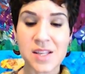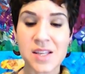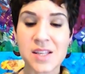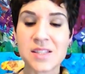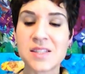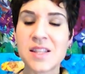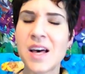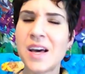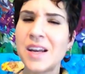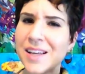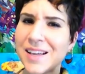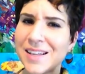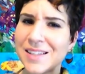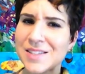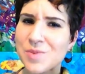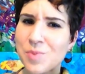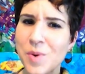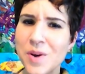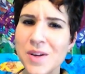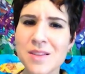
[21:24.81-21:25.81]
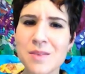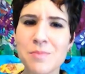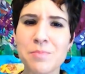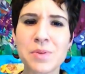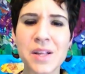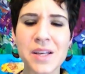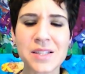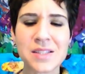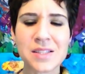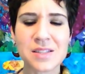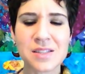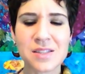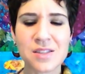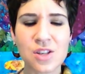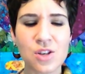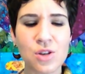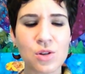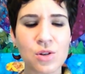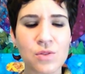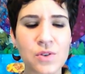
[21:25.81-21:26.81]
is that it's one of the places the
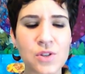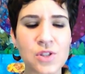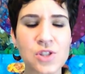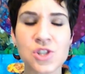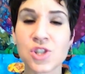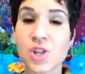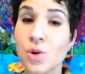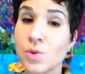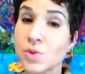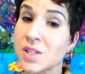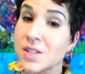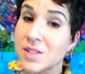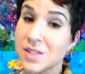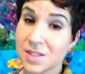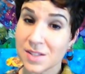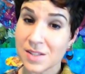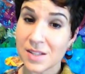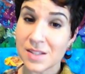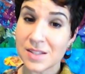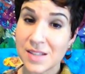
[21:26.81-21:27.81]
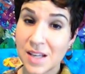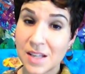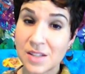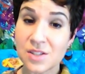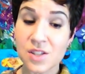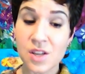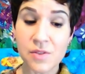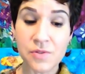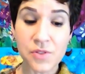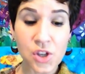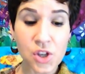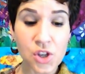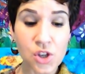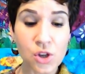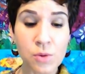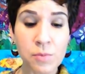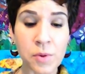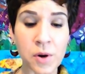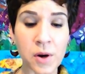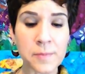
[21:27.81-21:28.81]
universe shows its sense of
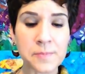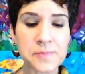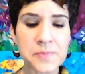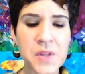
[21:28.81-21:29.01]
humor.